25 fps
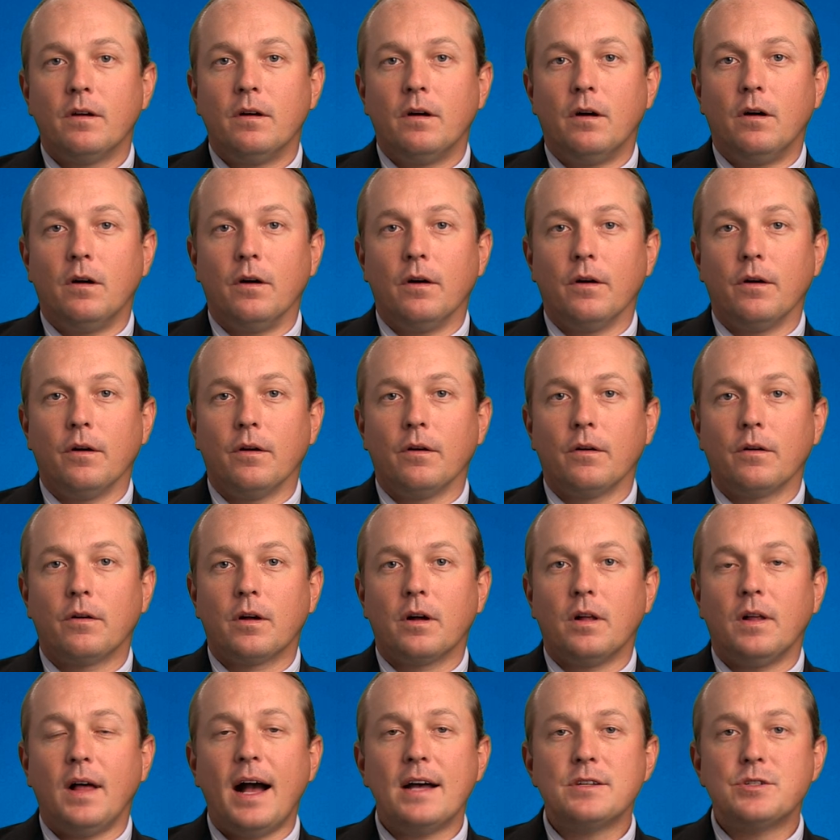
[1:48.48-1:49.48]
Our
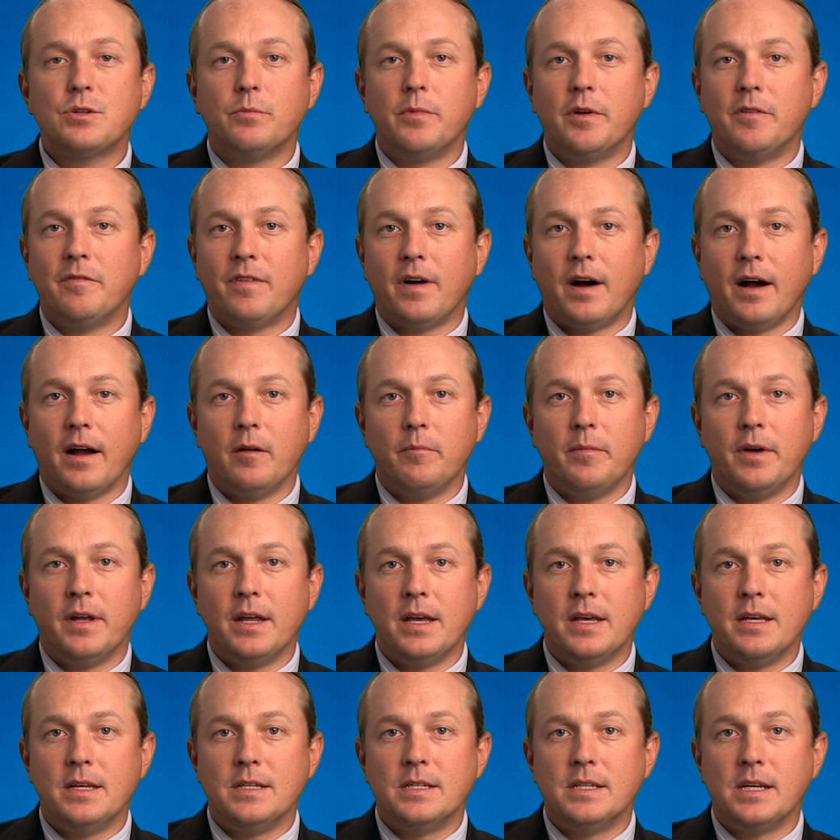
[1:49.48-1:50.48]
classroom environment
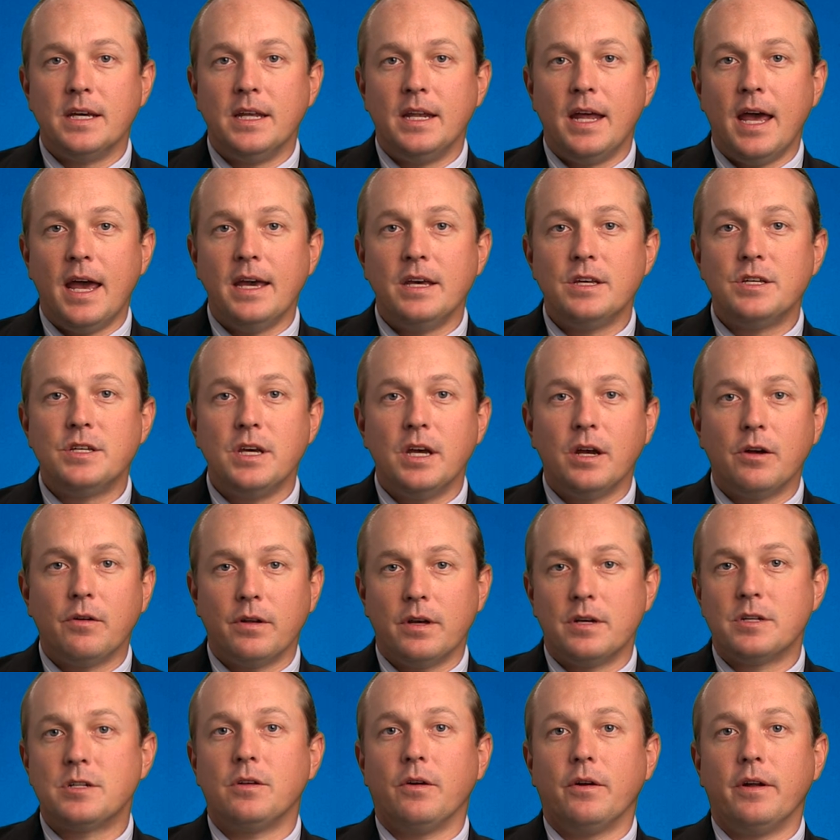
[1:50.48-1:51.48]
is an
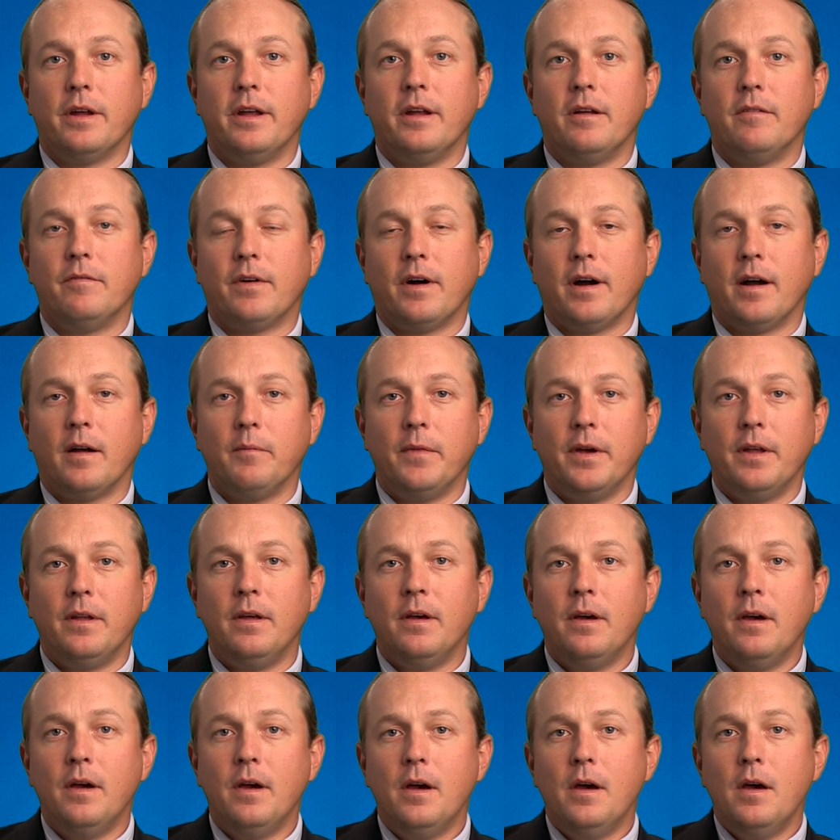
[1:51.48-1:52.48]
asynchronous learning environment,
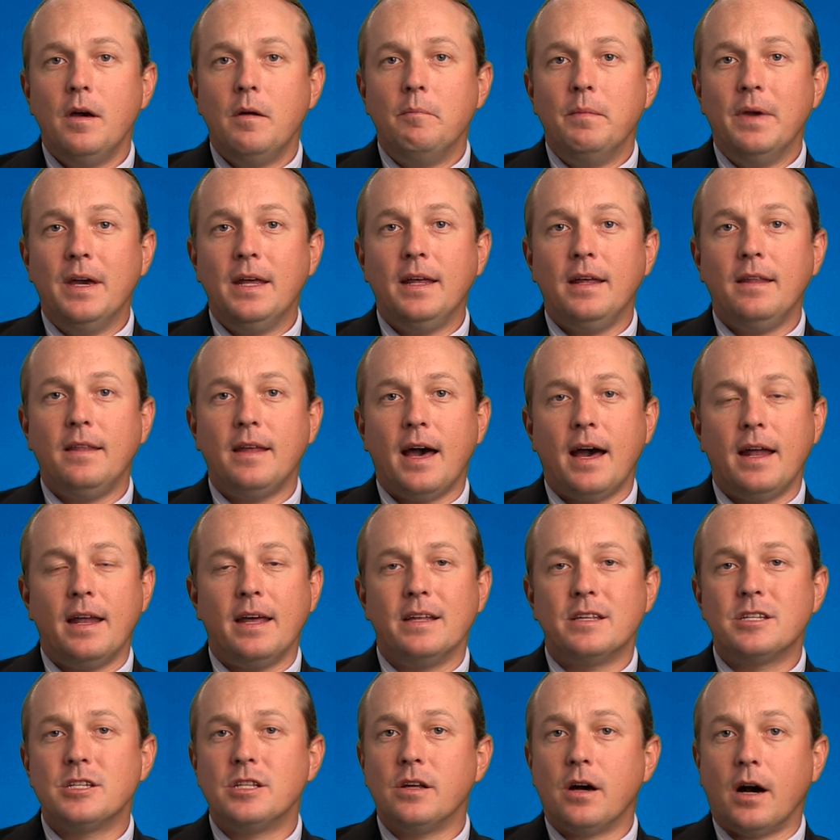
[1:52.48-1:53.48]
meaning that
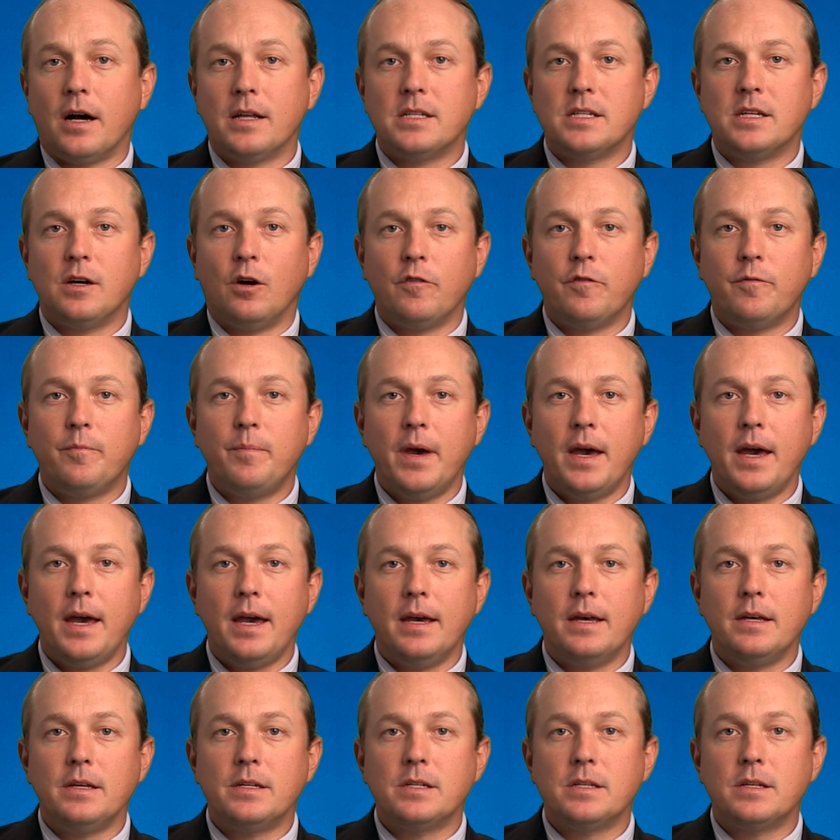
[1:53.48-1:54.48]
it's not
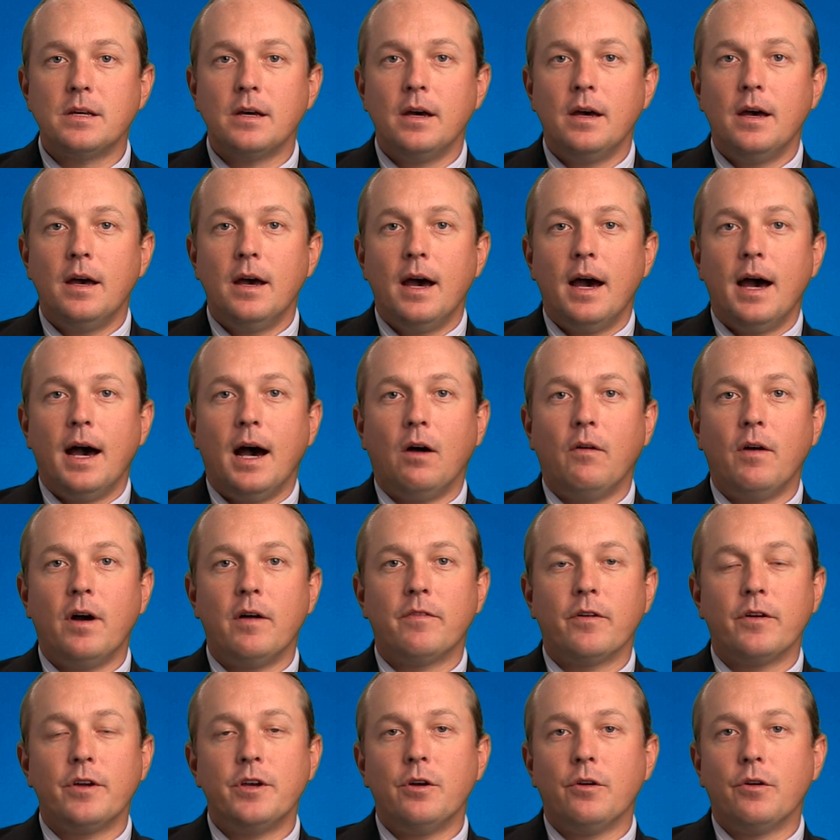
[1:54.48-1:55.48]
self-paced.
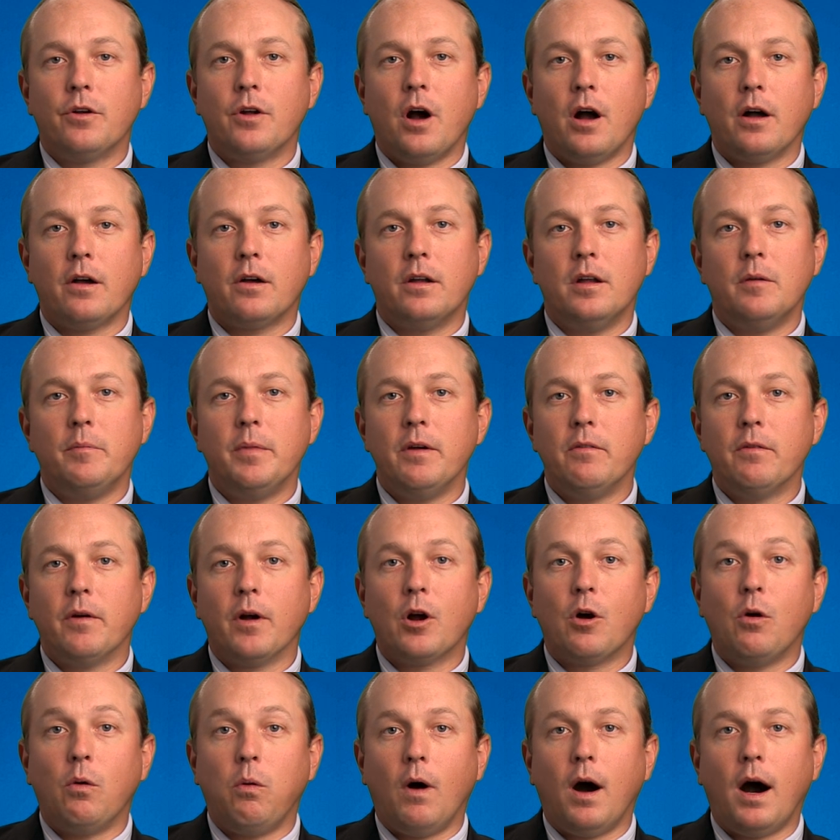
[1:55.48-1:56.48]
However, you're not going to be
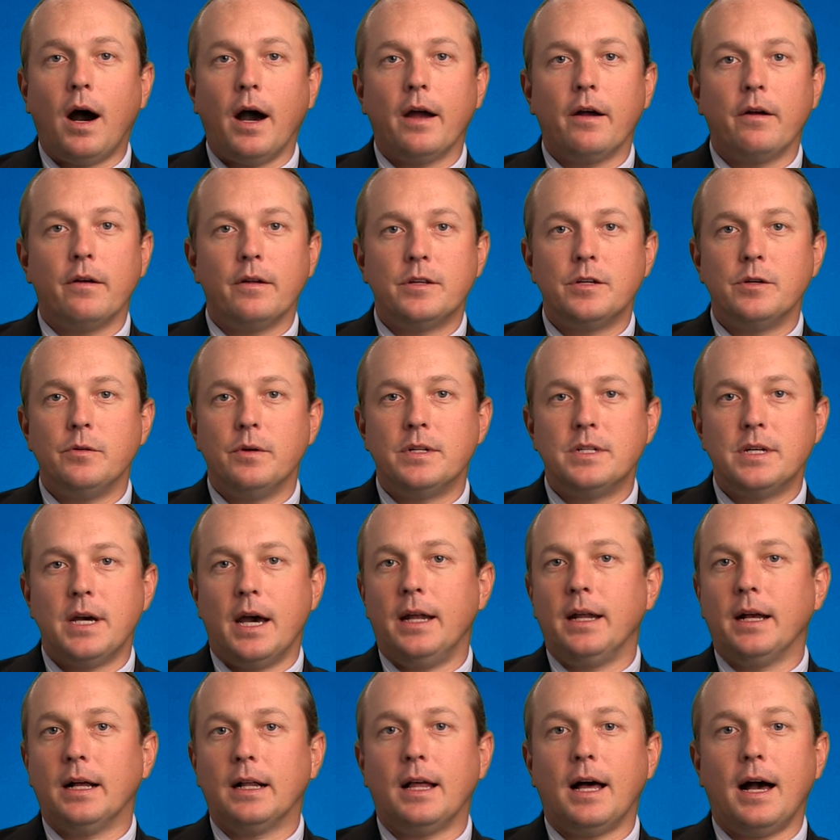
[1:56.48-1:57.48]
required to
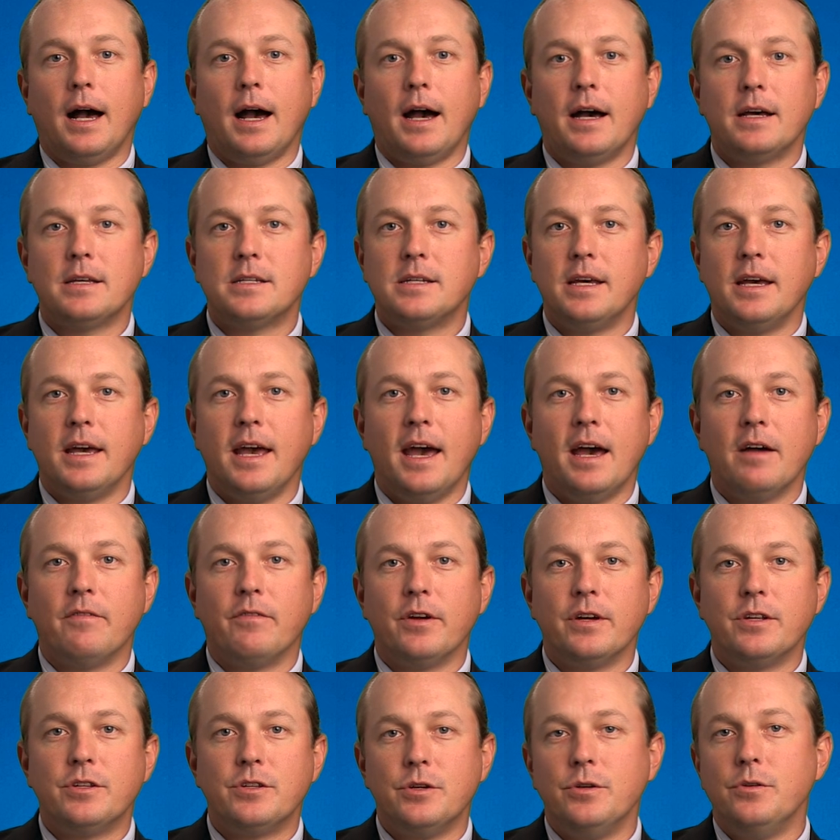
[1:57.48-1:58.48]
attend class, say,
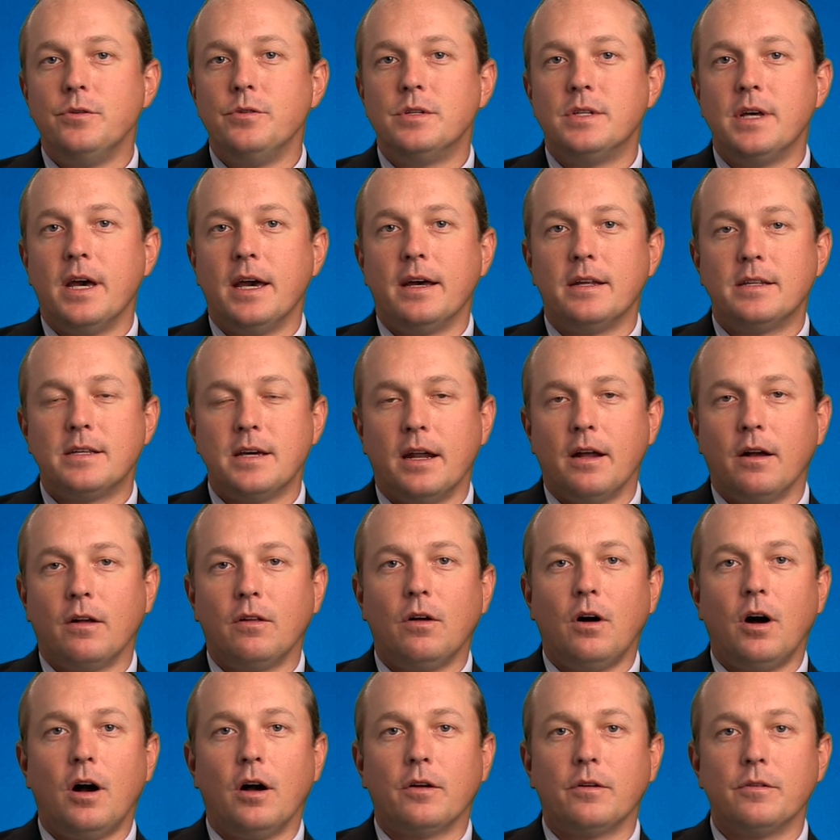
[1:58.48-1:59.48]
every Tuesday at 10
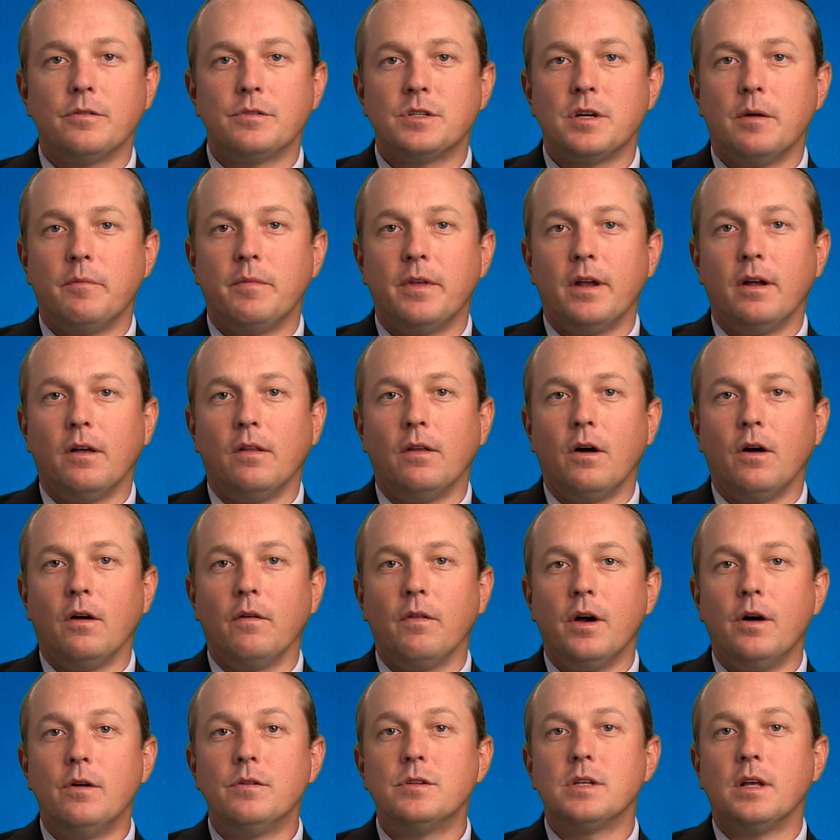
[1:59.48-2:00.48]
o'clock or something along
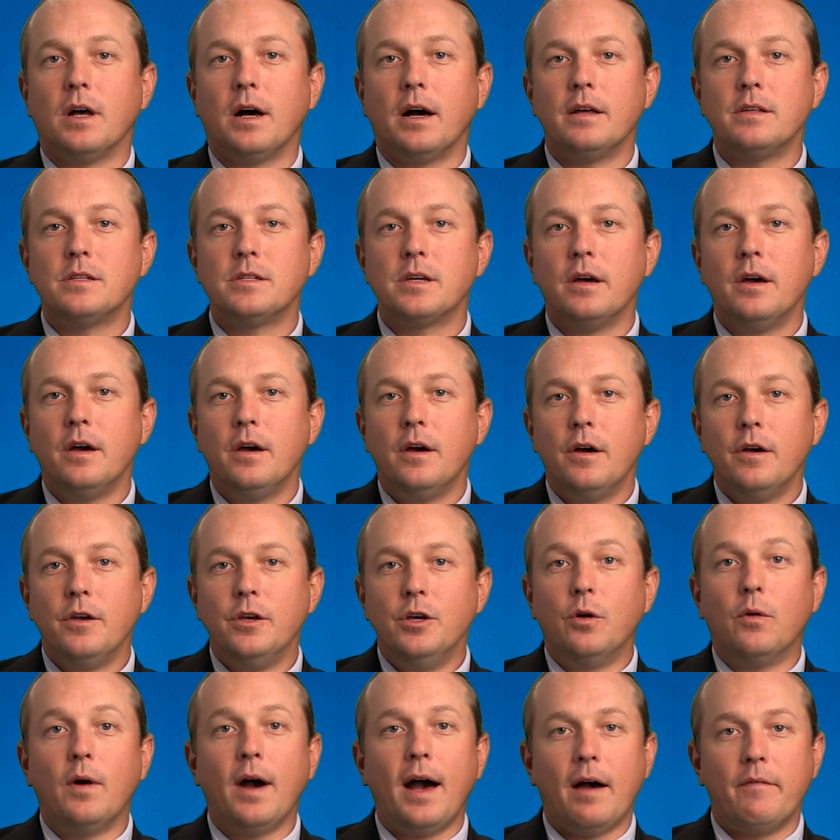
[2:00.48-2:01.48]
those lines.
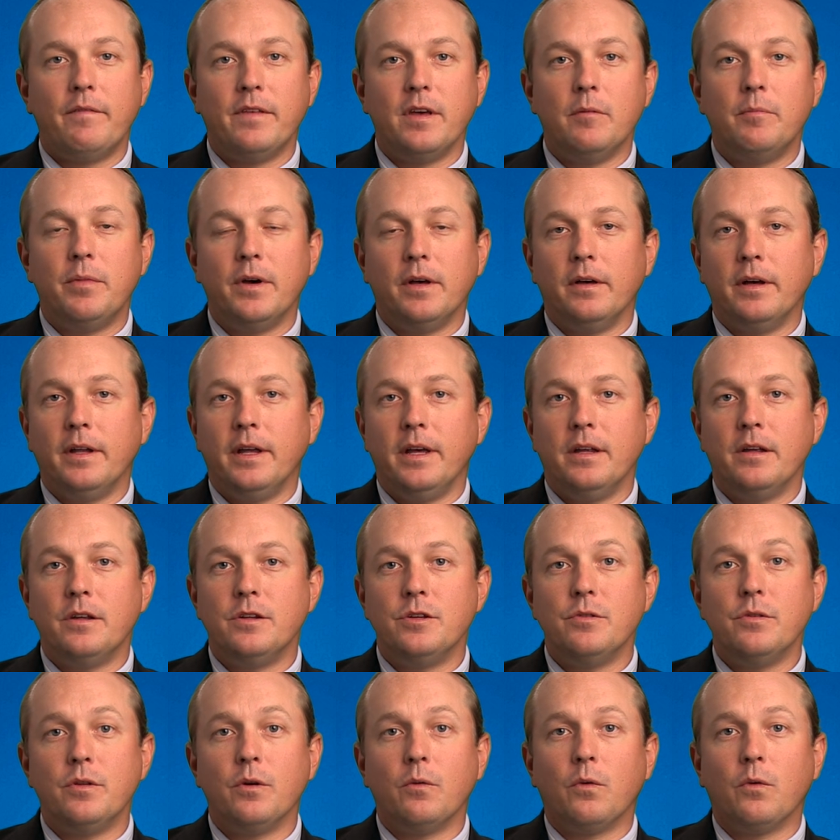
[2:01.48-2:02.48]
You'll have the ability to do the